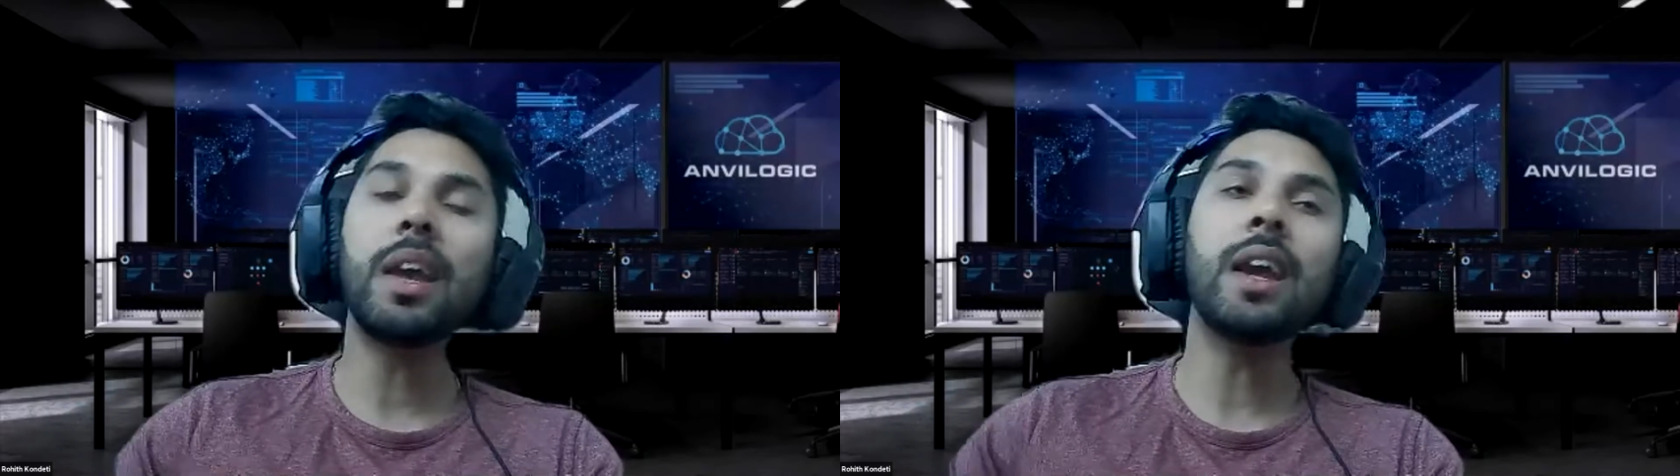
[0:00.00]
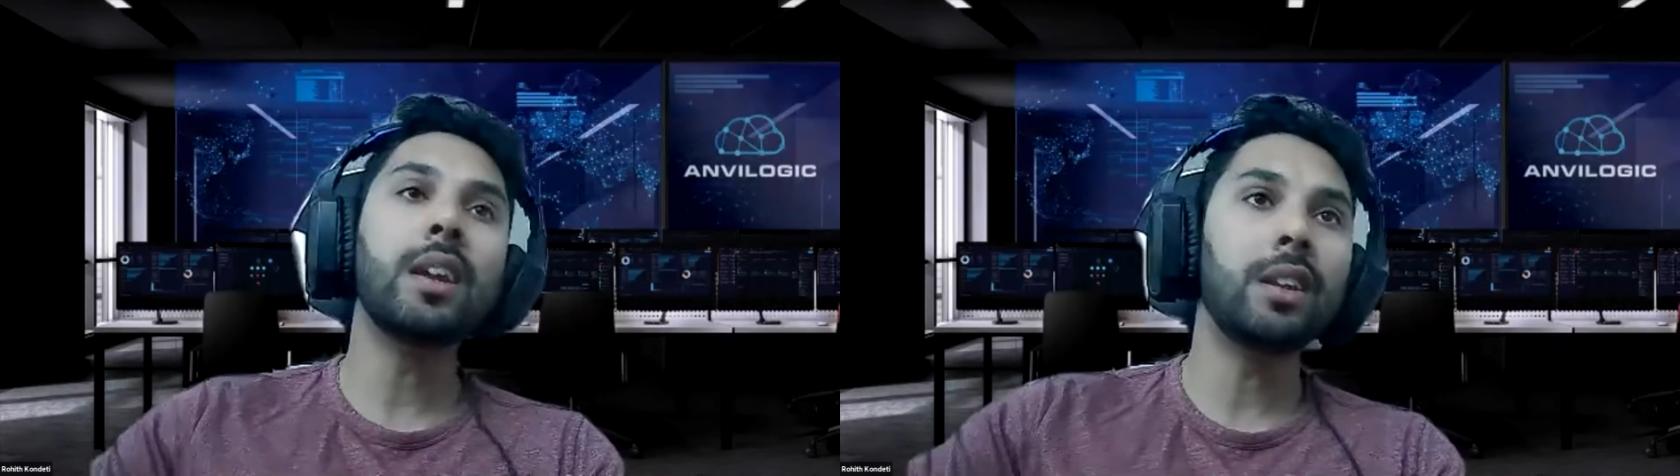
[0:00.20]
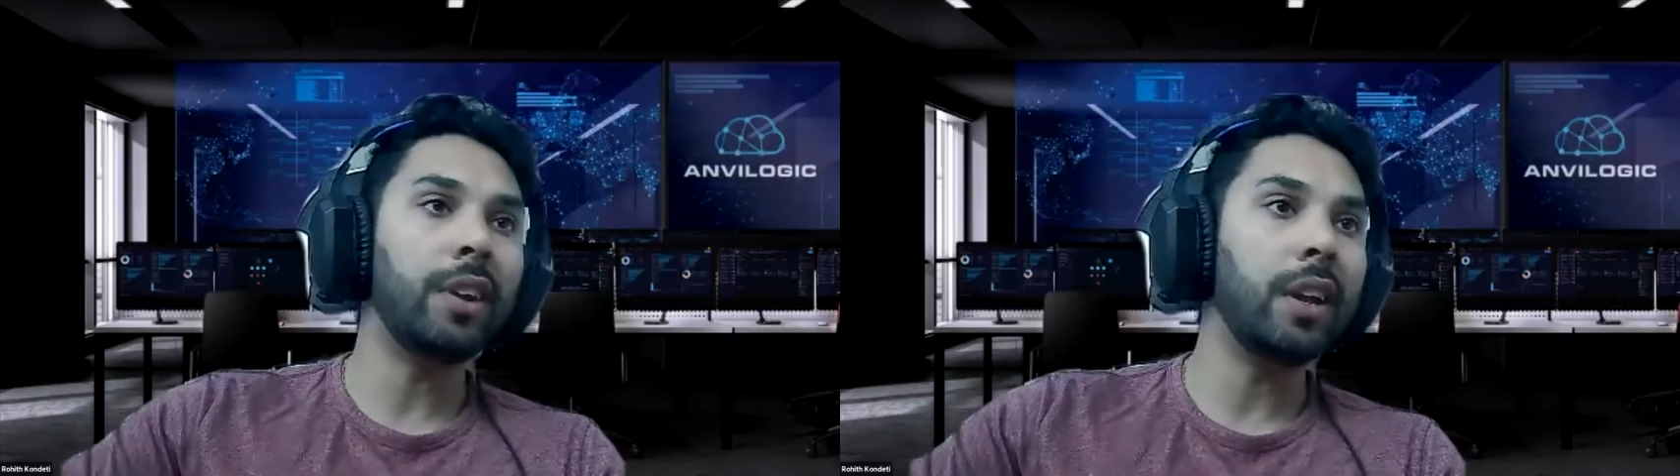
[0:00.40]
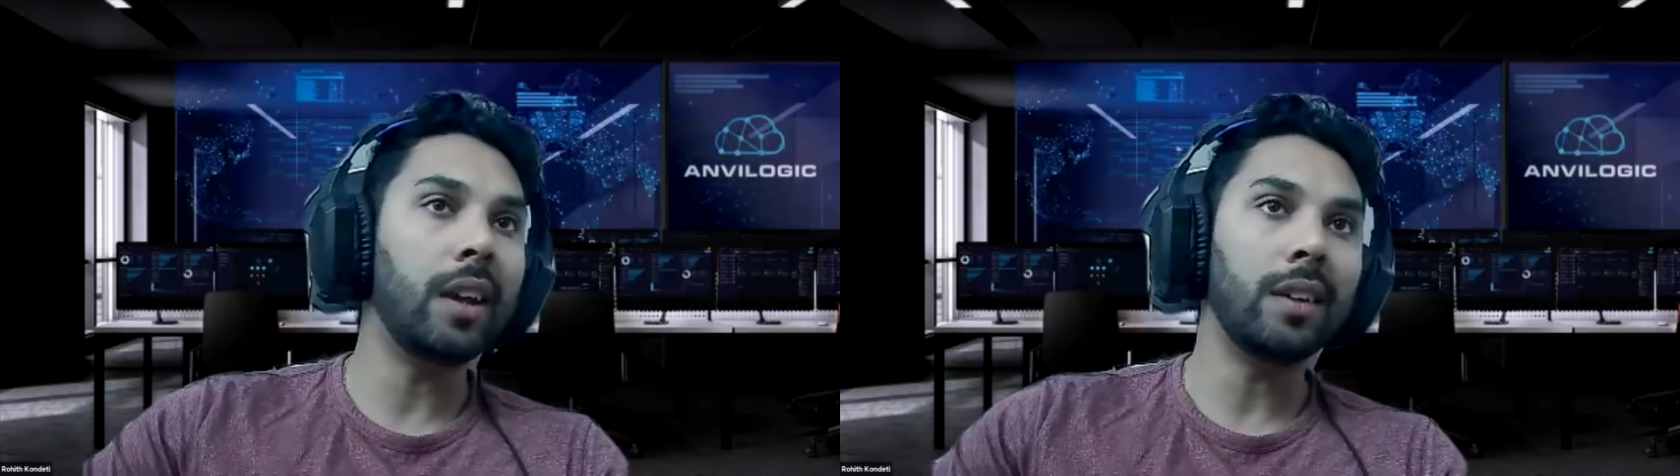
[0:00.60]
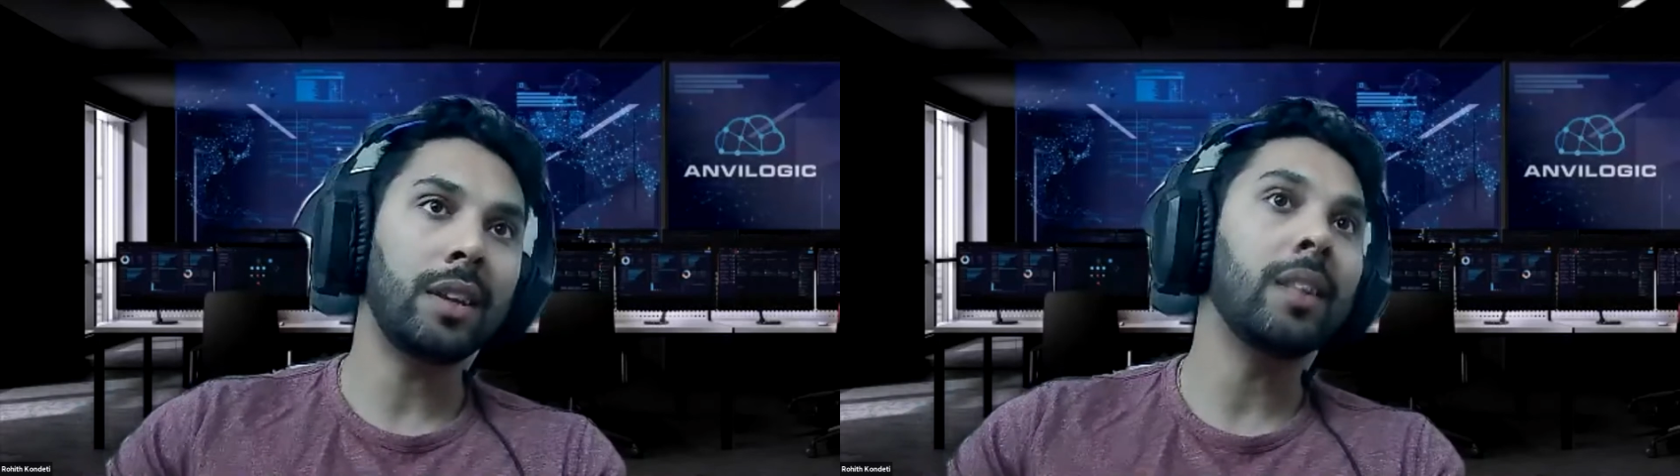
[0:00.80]
in a different
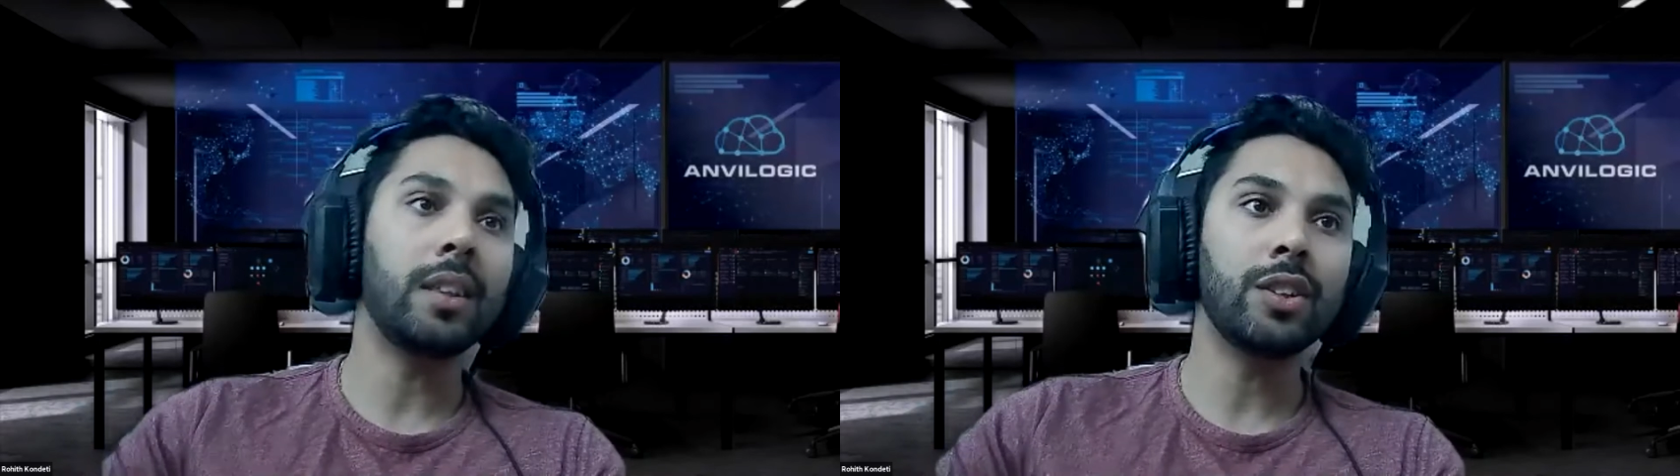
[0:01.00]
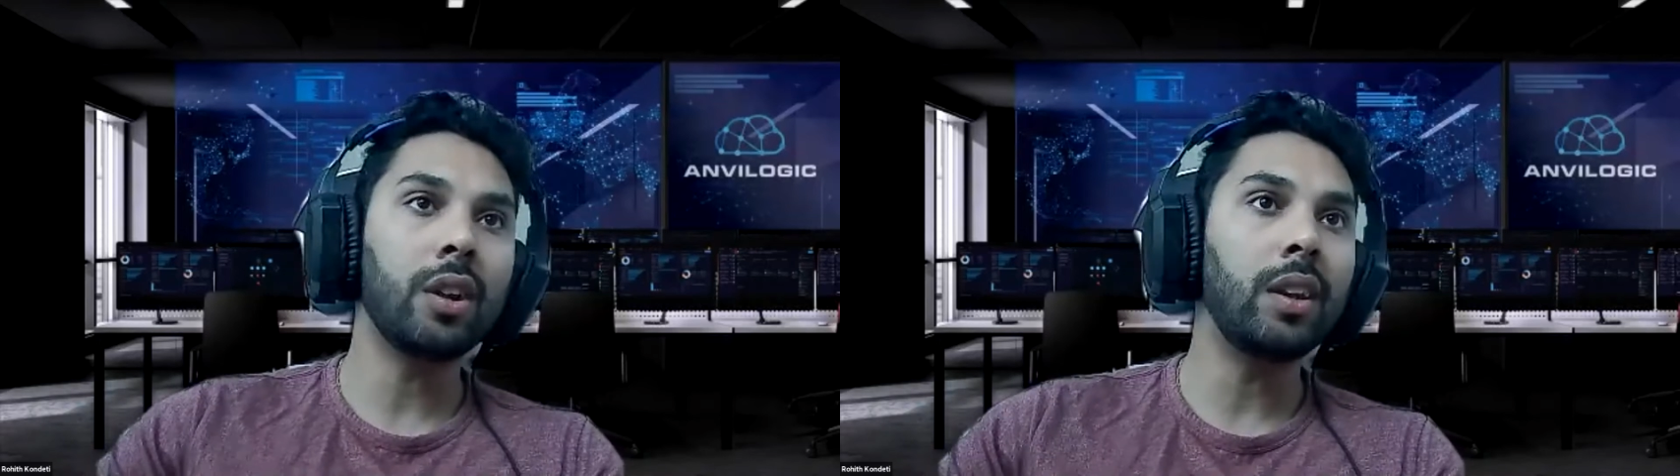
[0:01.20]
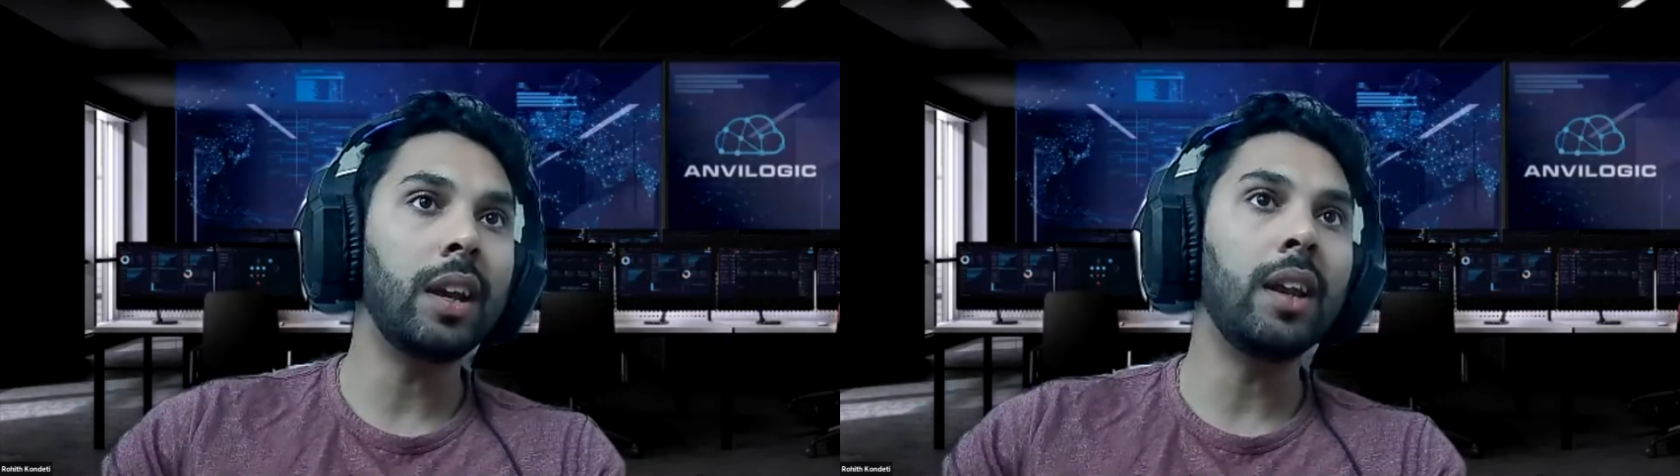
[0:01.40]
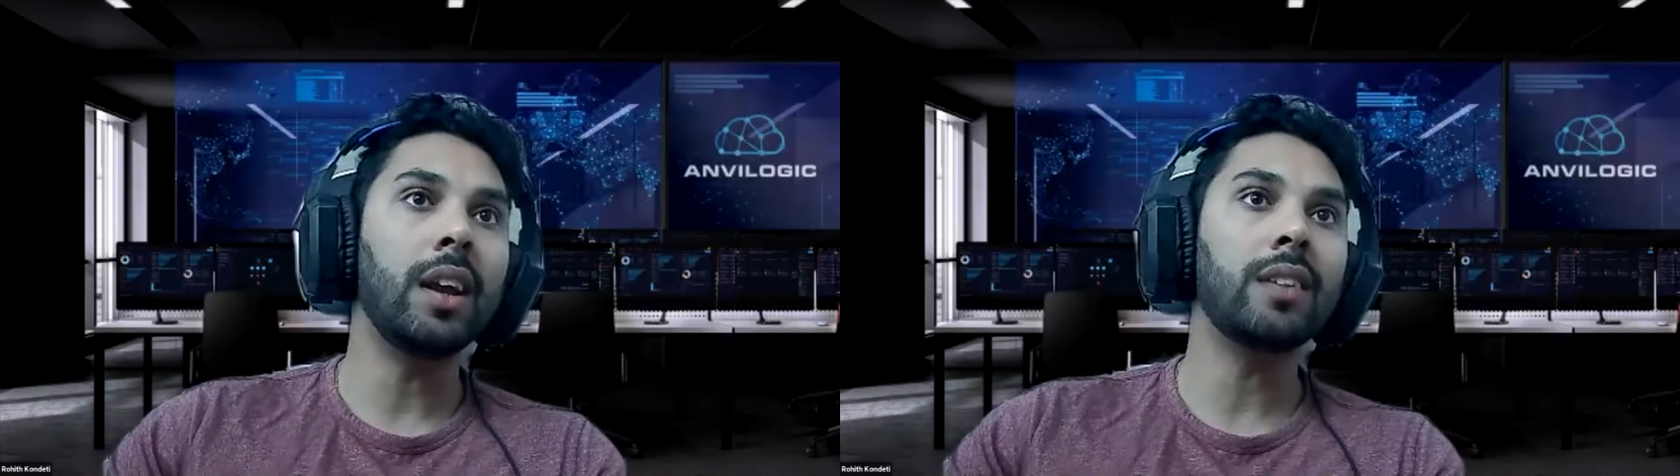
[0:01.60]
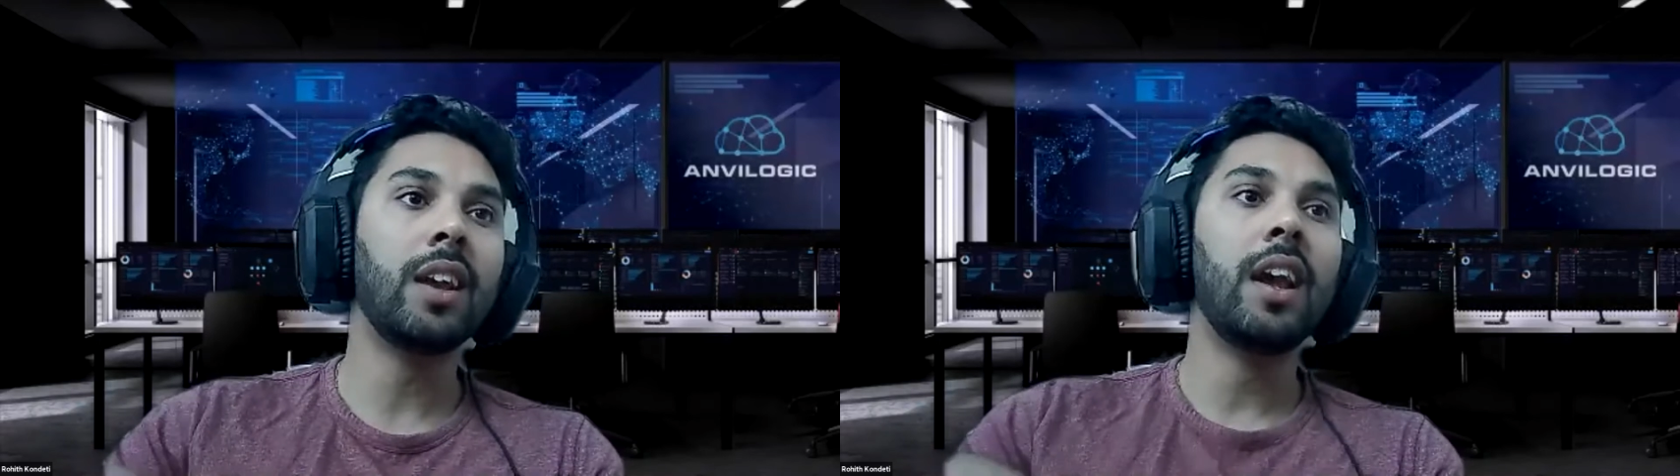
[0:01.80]
index, in like this hunting
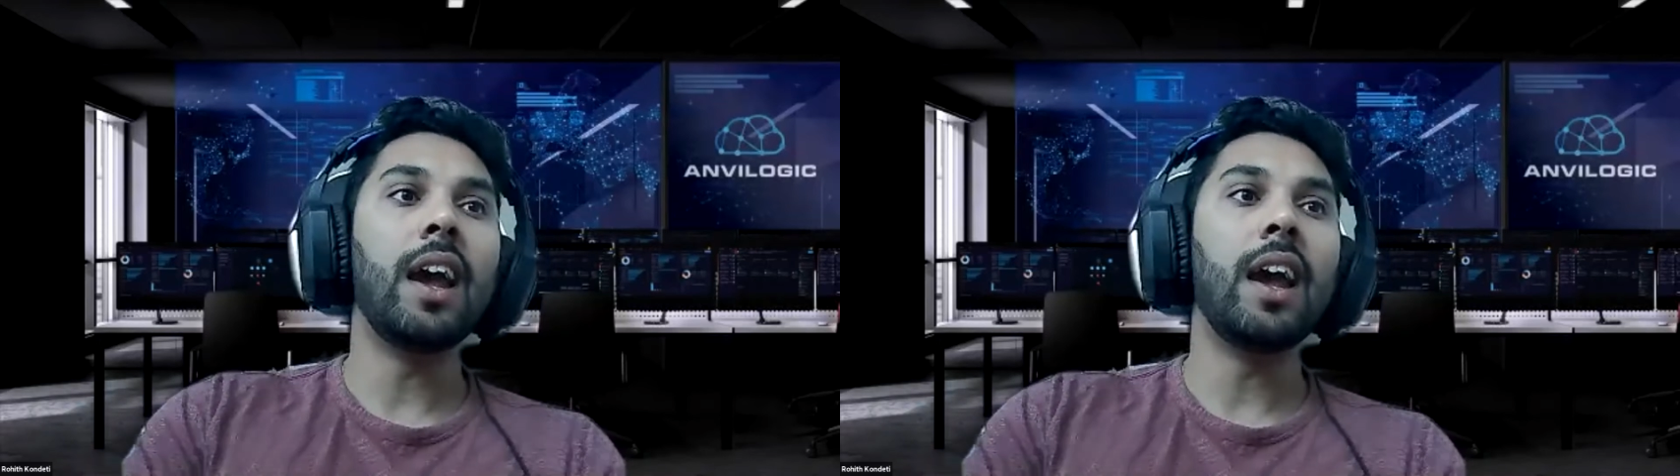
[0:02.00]
index.